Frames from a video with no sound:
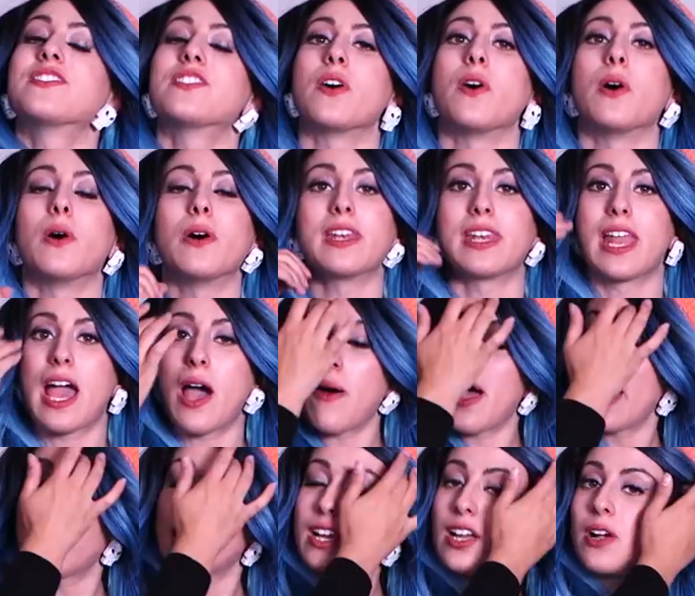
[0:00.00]
So now
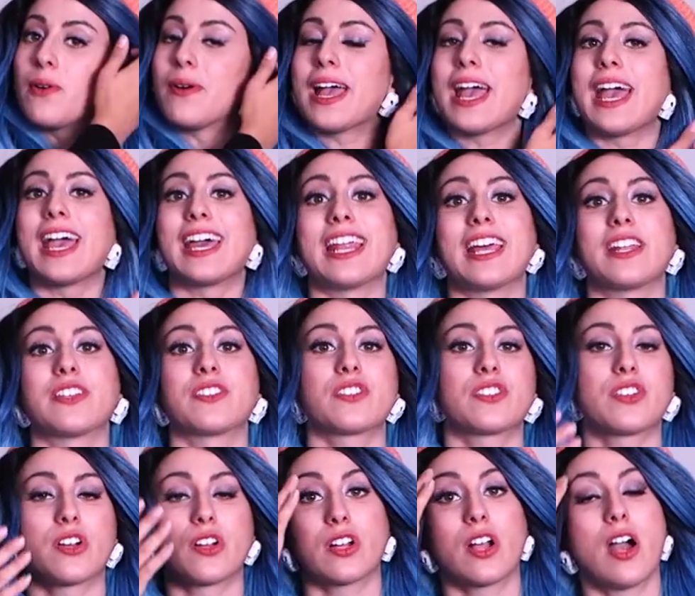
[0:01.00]
I can go ahead and
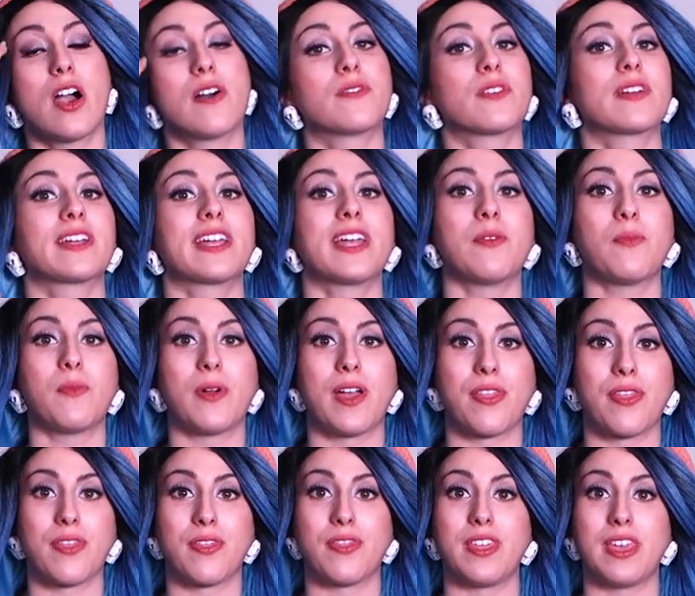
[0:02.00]
start covering it
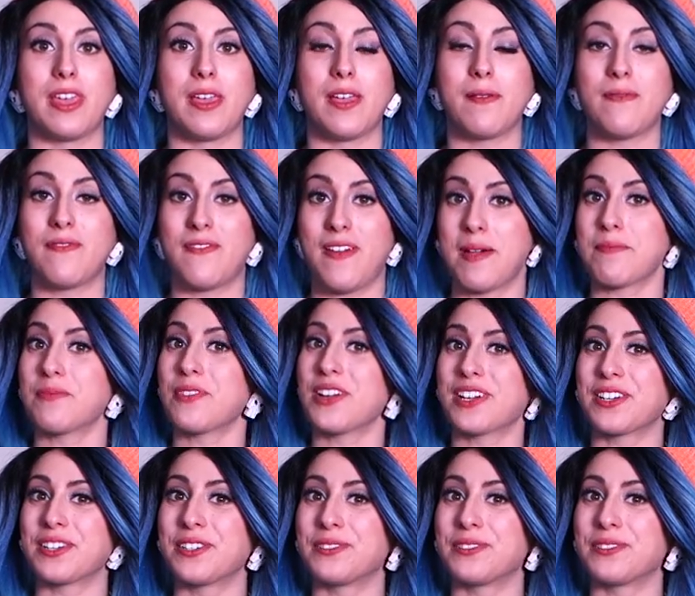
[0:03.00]
with the fabric.